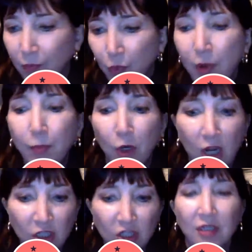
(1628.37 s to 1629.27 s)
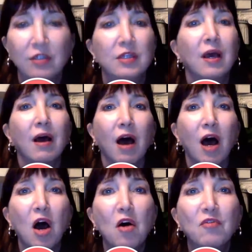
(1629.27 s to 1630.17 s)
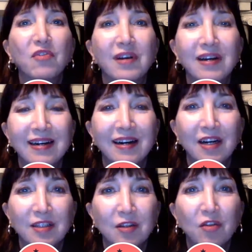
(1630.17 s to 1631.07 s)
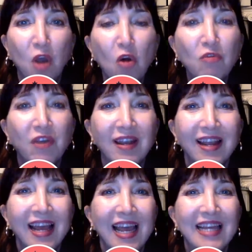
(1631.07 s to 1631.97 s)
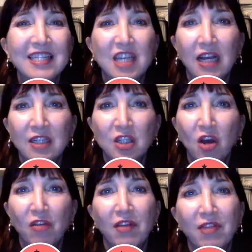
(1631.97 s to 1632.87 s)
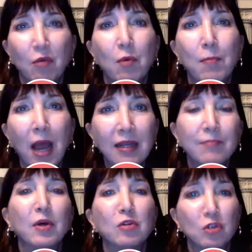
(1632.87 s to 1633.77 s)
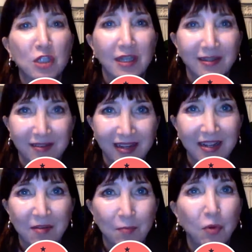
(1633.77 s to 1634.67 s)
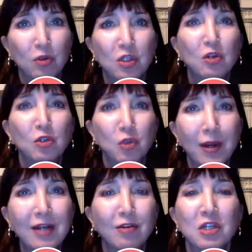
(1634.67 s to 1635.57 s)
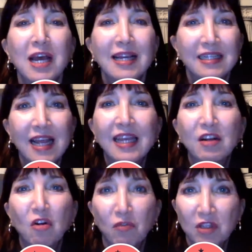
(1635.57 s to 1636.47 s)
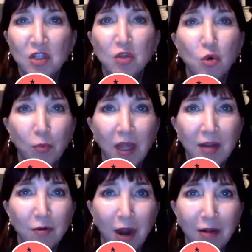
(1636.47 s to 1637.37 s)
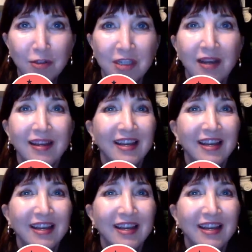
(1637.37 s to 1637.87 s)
repercussions of COVID is I saw that there were bodybuilders and personal trainers taking over the school playgrounds